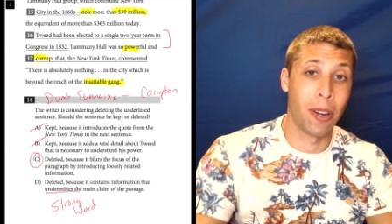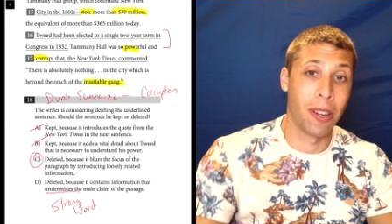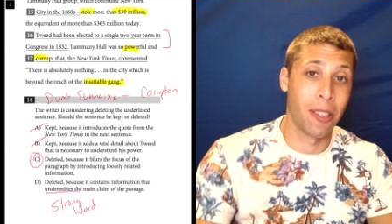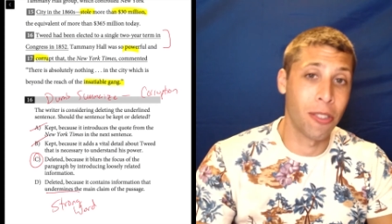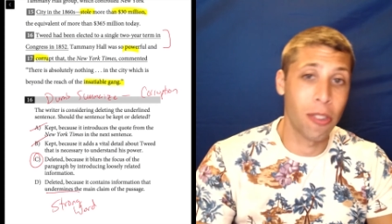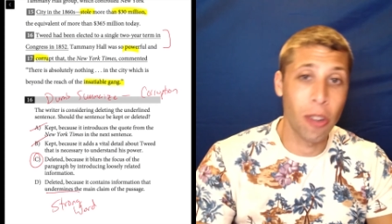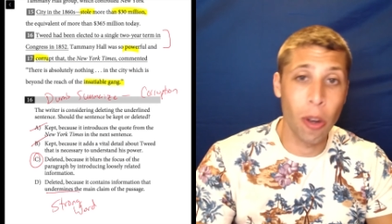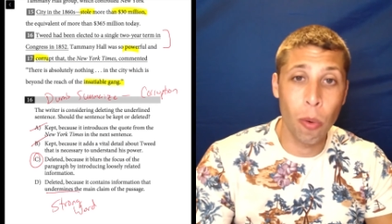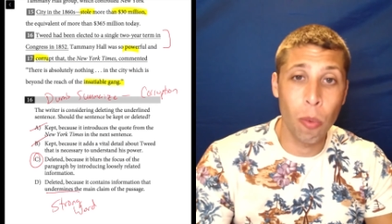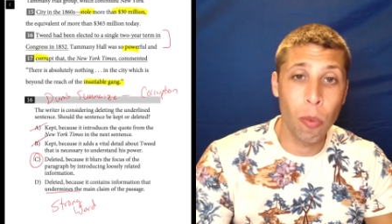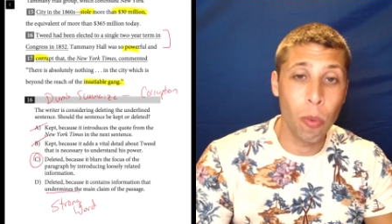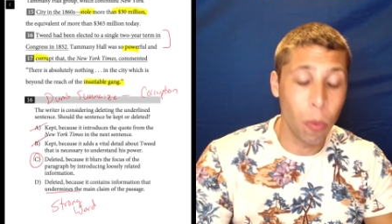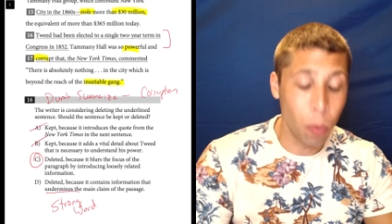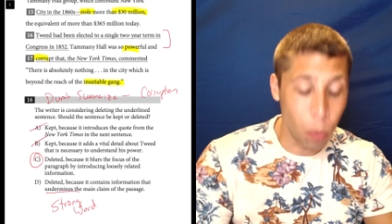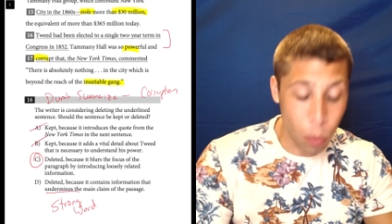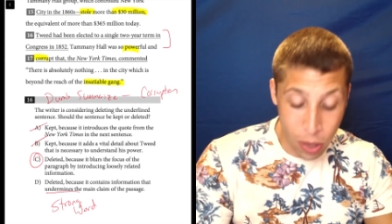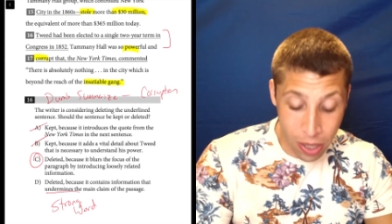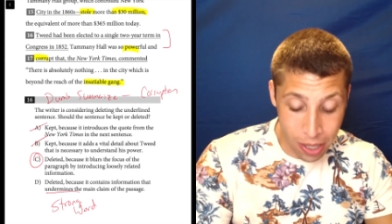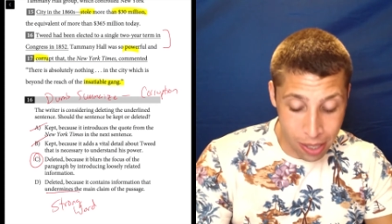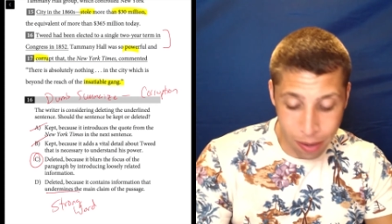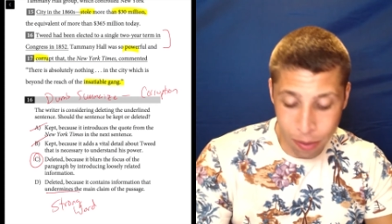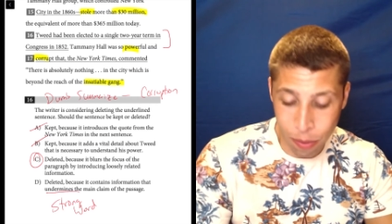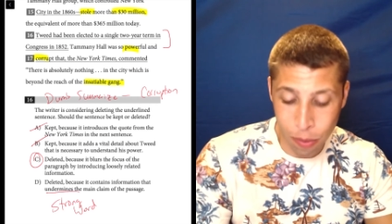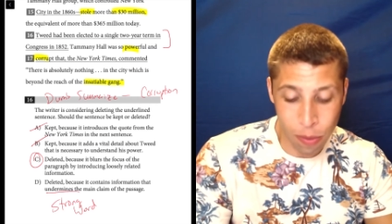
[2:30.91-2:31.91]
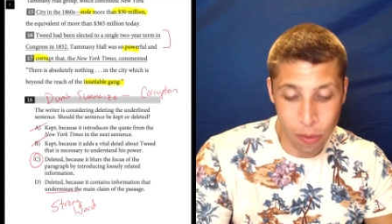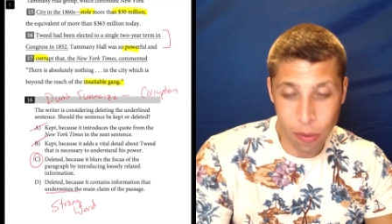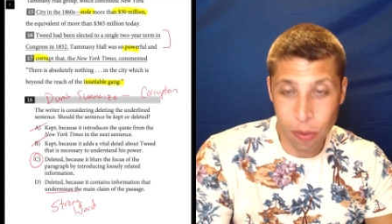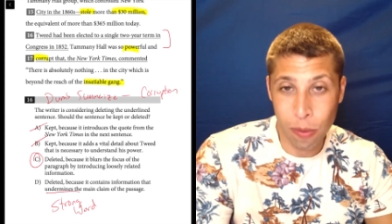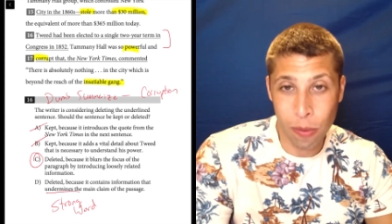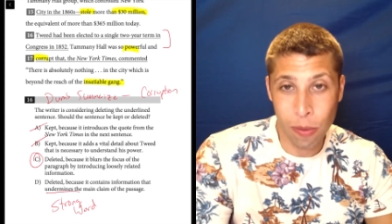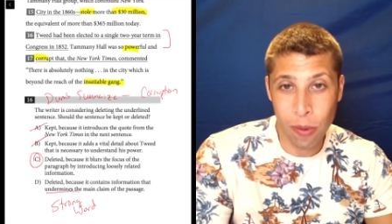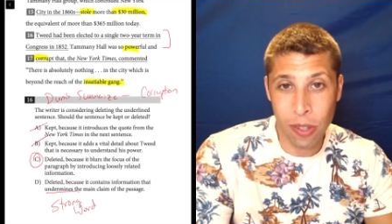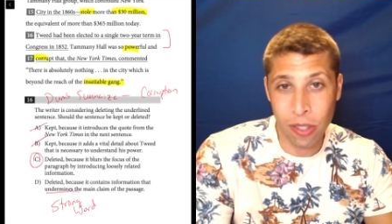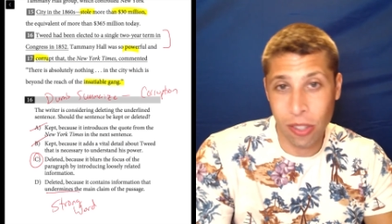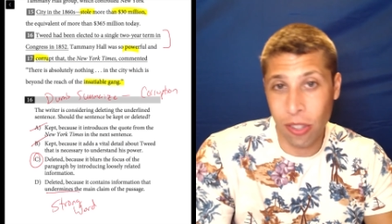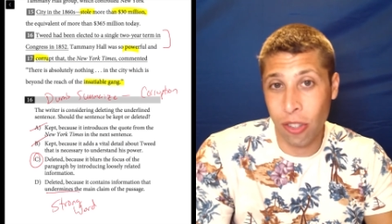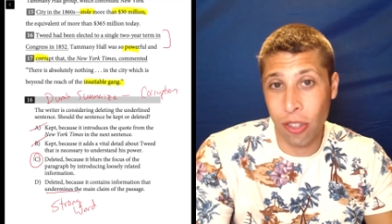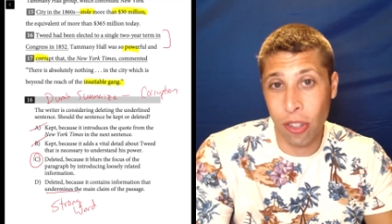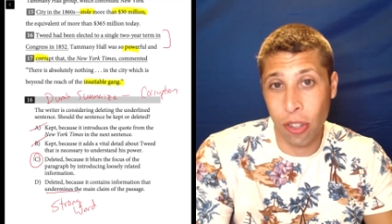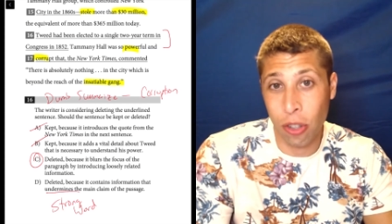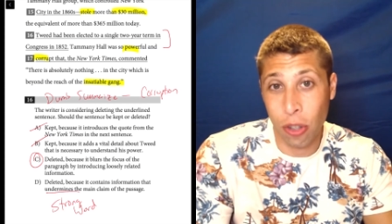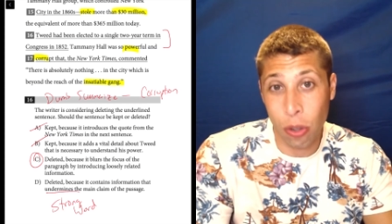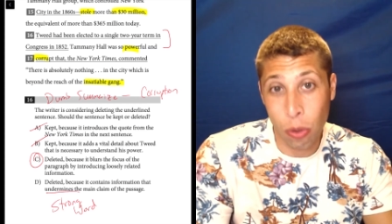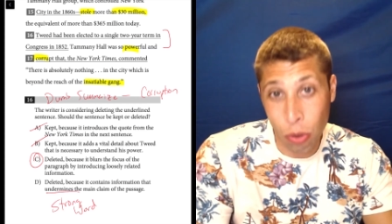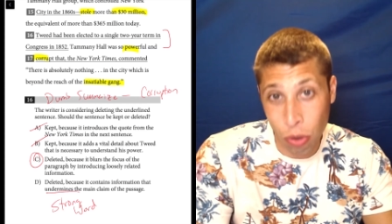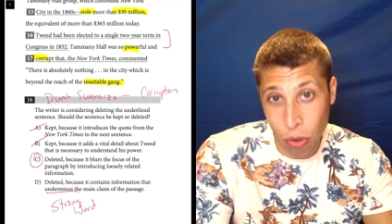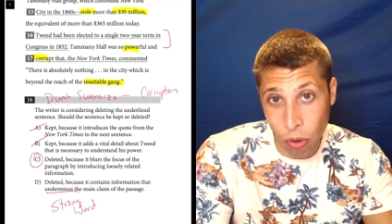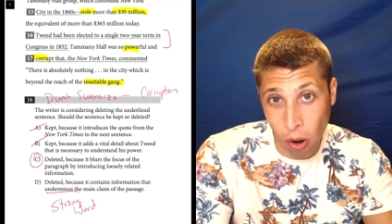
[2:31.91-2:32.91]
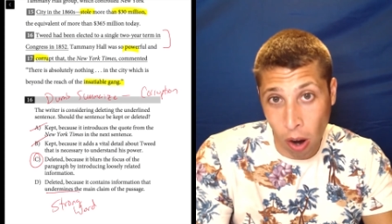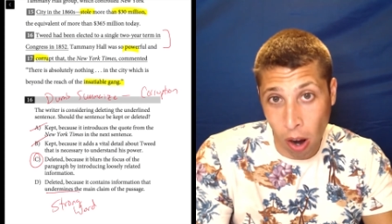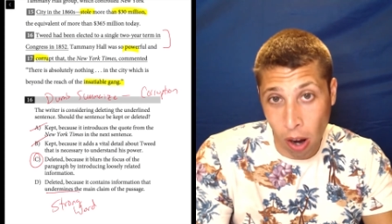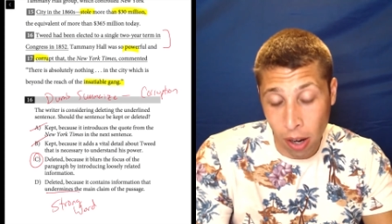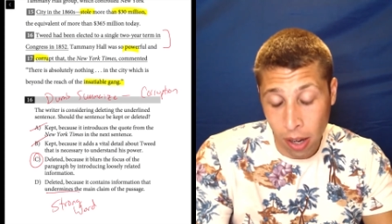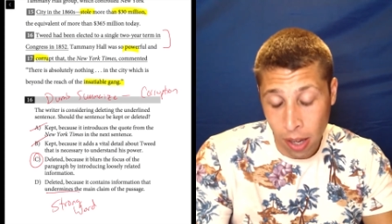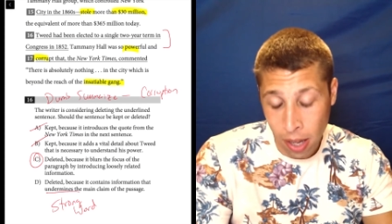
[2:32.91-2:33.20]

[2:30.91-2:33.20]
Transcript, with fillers: So we, this is just too strong.